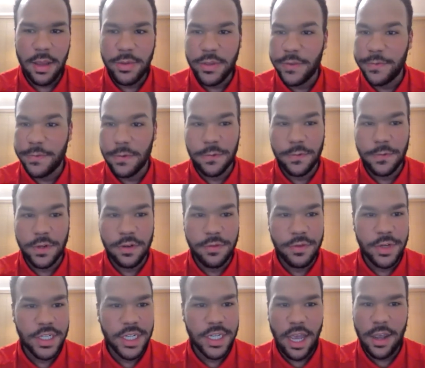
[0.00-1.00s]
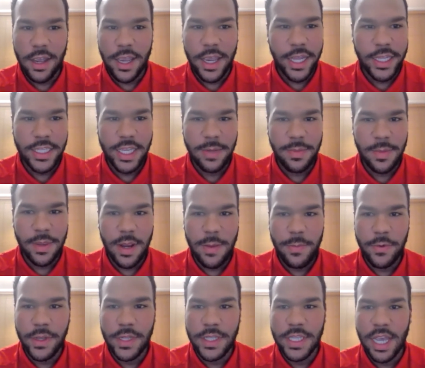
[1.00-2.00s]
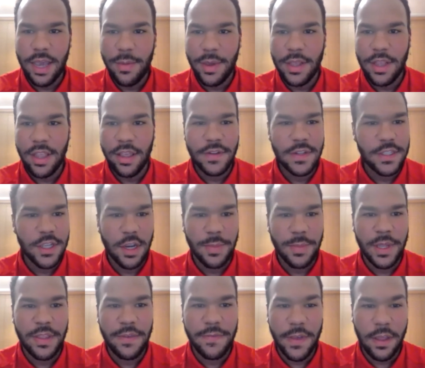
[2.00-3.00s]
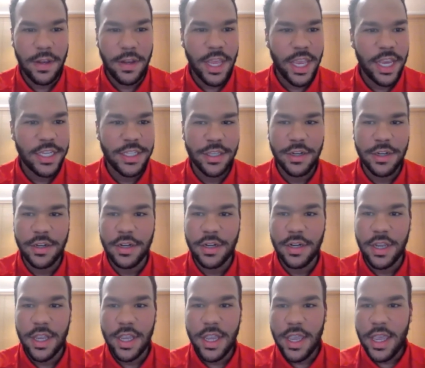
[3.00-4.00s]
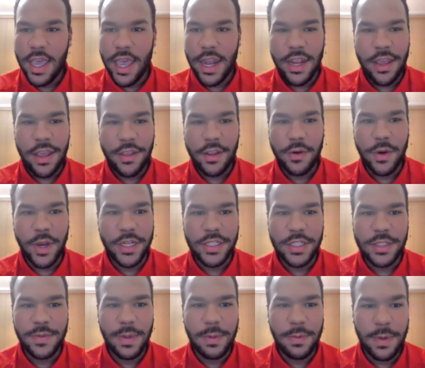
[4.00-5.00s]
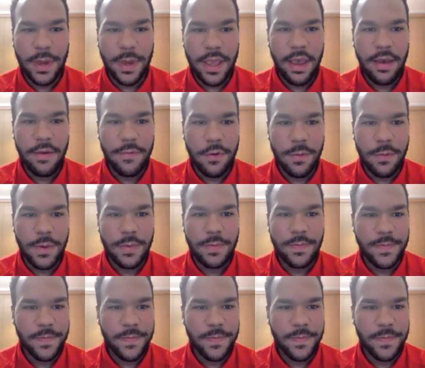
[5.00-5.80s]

Please feel free to reach out and contact me at any point in time. I'd love to talk about the foundation or any other questions people might have for me.